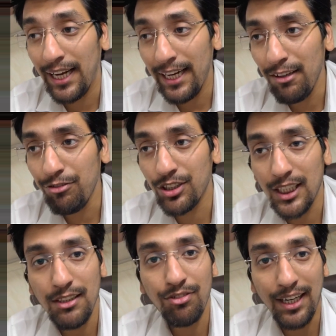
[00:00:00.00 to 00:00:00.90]
If
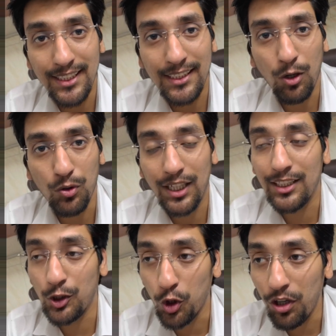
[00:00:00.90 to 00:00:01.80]
judge finds out
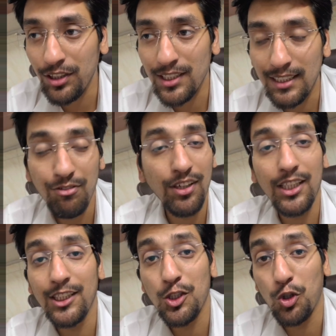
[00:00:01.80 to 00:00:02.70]
that your
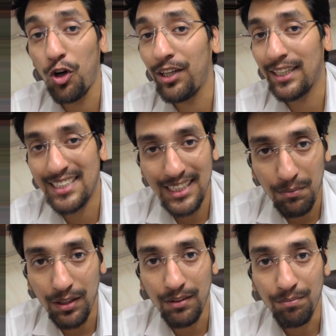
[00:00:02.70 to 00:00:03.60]
justification is not
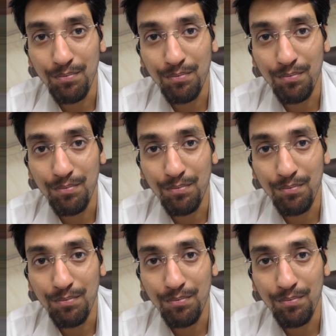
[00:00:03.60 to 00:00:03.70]
reasonable